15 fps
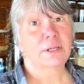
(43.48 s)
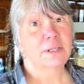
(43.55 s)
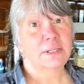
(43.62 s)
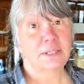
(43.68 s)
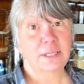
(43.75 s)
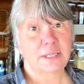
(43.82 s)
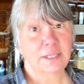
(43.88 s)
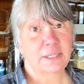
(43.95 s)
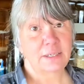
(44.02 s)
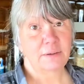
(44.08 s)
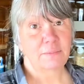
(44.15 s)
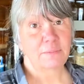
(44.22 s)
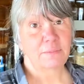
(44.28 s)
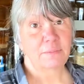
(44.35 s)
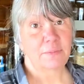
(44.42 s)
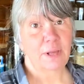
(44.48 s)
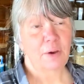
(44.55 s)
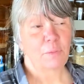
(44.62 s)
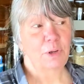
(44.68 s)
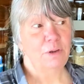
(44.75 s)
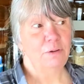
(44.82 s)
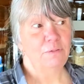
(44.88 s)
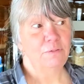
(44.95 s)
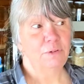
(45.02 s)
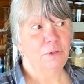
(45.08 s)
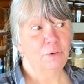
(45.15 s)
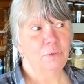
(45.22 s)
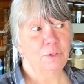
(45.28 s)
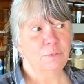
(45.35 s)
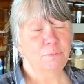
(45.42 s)
system that we've
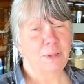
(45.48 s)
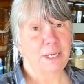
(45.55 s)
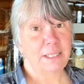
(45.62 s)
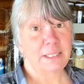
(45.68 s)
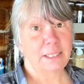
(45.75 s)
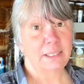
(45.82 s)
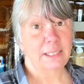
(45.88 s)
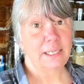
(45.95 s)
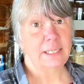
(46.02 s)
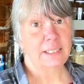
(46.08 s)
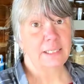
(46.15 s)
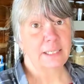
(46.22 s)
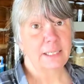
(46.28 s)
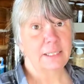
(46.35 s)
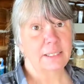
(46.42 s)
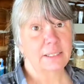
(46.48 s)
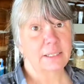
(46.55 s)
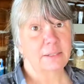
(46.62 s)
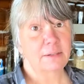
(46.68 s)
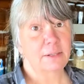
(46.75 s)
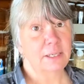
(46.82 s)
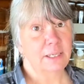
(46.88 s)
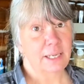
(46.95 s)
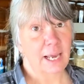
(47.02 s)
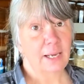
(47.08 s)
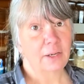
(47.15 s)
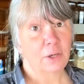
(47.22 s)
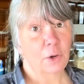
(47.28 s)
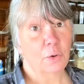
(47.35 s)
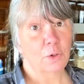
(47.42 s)
used basically since the
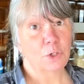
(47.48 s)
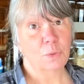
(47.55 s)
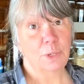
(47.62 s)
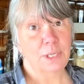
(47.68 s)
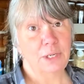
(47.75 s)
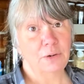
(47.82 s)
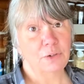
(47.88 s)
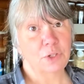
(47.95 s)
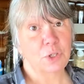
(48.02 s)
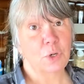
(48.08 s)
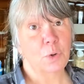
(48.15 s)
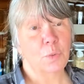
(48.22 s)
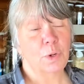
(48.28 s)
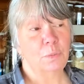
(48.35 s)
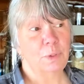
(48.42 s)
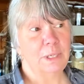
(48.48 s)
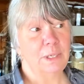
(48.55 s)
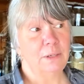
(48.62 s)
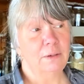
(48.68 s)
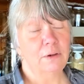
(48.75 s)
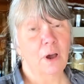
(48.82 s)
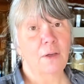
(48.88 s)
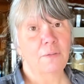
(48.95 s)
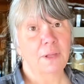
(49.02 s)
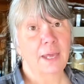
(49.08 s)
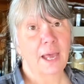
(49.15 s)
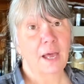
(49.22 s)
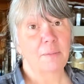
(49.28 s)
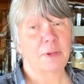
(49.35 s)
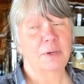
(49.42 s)
get-go 20 years ago when we got the
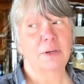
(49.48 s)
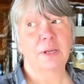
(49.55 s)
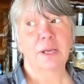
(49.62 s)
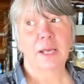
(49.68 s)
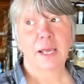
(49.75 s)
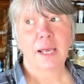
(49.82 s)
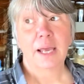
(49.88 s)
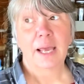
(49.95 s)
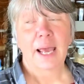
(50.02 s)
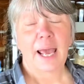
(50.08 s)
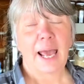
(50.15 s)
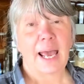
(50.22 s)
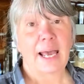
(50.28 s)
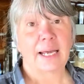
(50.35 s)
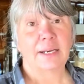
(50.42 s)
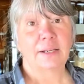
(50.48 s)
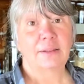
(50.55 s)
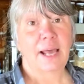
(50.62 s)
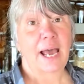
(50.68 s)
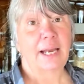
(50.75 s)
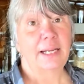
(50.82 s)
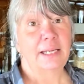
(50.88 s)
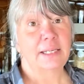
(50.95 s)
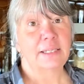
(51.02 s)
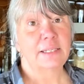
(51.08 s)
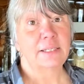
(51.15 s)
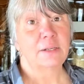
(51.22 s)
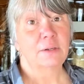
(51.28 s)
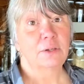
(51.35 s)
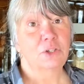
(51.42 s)
cabin. And that
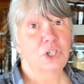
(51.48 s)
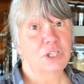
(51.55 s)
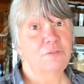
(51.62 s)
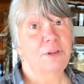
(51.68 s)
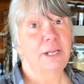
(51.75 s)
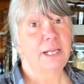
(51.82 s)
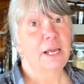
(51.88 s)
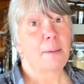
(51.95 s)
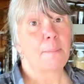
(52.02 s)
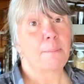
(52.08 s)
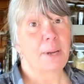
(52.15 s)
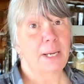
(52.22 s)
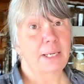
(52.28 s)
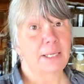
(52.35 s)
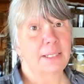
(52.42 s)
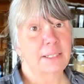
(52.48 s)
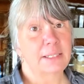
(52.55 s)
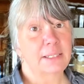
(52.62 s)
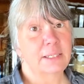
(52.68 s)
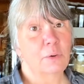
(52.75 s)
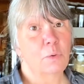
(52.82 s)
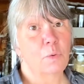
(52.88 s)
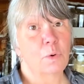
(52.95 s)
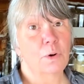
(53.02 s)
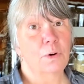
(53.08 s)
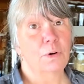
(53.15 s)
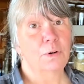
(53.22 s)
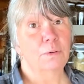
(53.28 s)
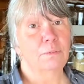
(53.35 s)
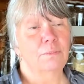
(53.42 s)
is just filling up buckets
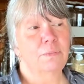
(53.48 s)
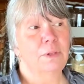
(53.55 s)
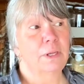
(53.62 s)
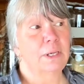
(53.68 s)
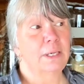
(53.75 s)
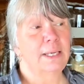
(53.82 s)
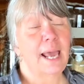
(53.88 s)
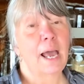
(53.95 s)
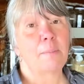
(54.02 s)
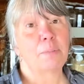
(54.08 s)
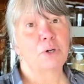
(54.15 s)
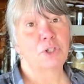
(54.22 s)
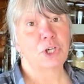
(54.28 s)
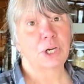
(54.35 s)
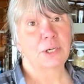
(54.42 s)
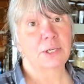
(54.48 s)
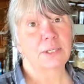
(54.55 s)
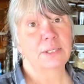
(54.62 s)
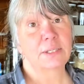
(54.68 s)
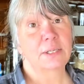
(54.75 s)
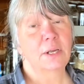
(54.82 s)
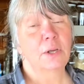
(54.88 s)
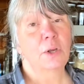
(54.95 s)
or the camper jugs